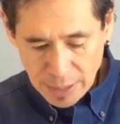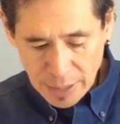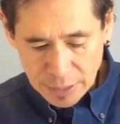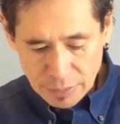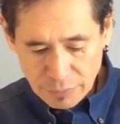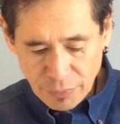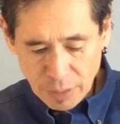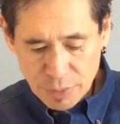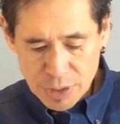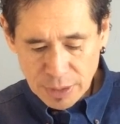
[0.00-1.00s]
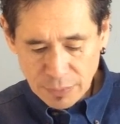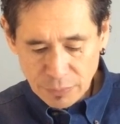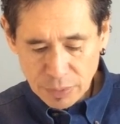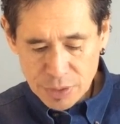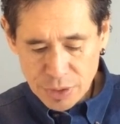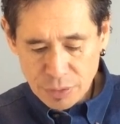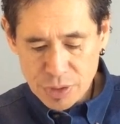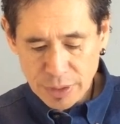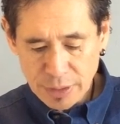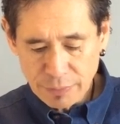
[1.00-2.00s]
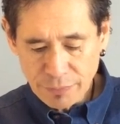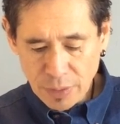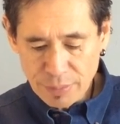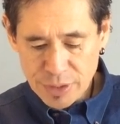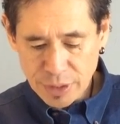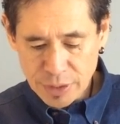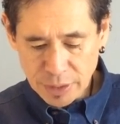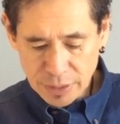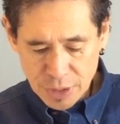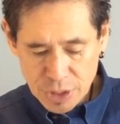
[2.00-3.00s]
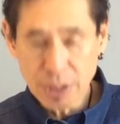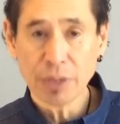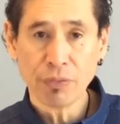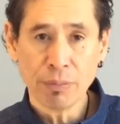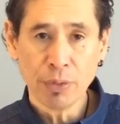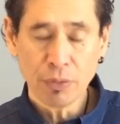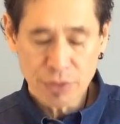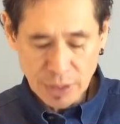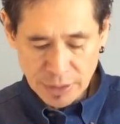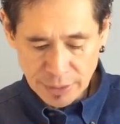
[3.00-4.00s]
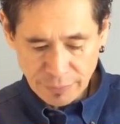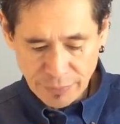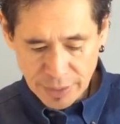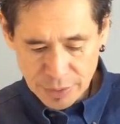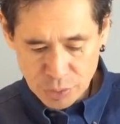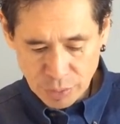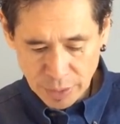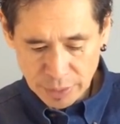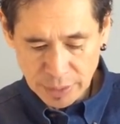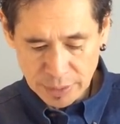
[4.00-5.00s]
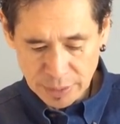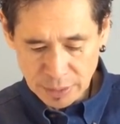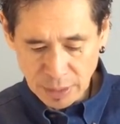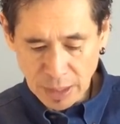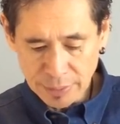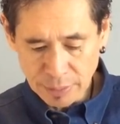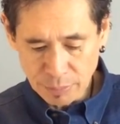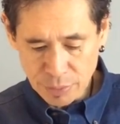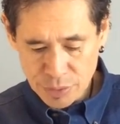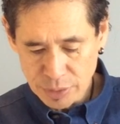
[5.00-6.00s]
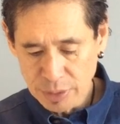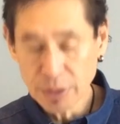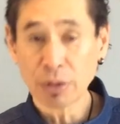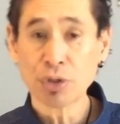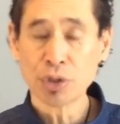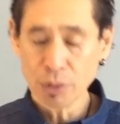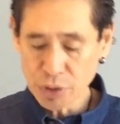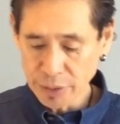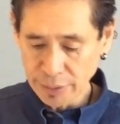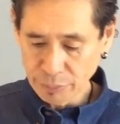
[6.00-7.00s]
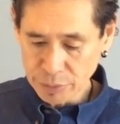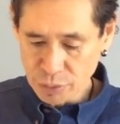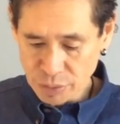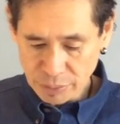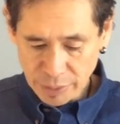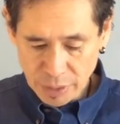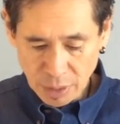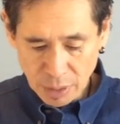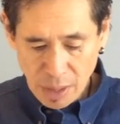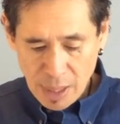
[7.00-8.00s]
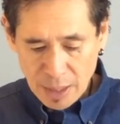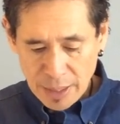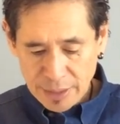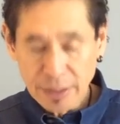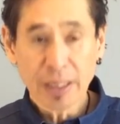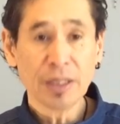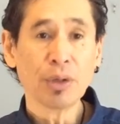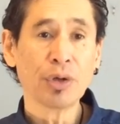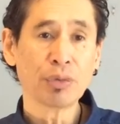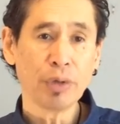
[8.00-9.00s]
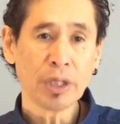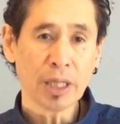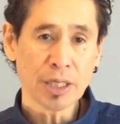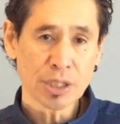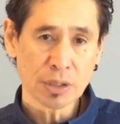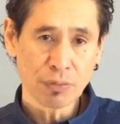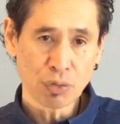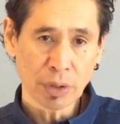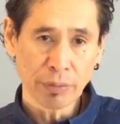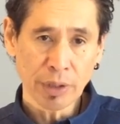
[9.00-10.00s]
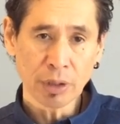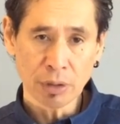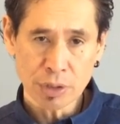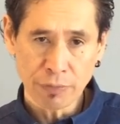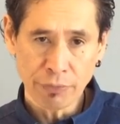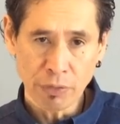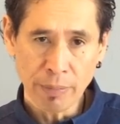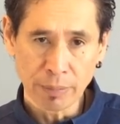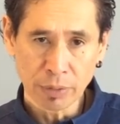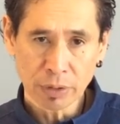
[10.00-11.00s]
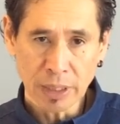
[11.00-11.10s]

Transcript: At the pharmacy level, it's usually the pharmacy technician that removes the identified drug and then lot numbers that are associated with the drug recall. And then again, there are 3 classes of drug recalls, if you remember,